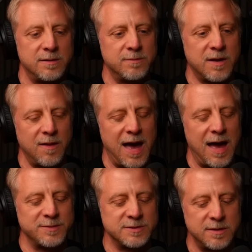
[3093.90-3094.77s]

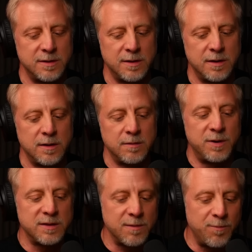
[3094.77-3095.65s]
collapsed.
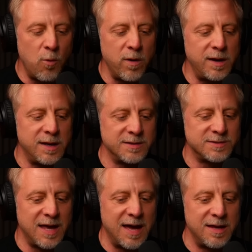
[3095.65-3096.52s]
But the point is
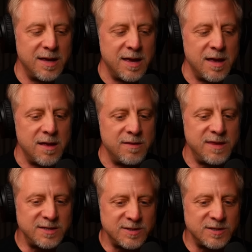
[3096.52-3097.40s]
that
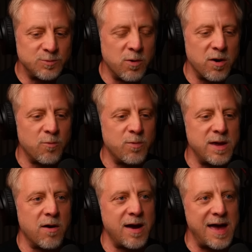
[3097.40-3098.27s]
this is where we
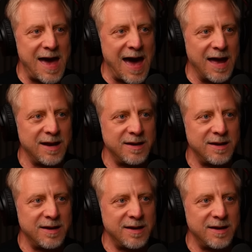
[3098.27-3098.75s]
are at.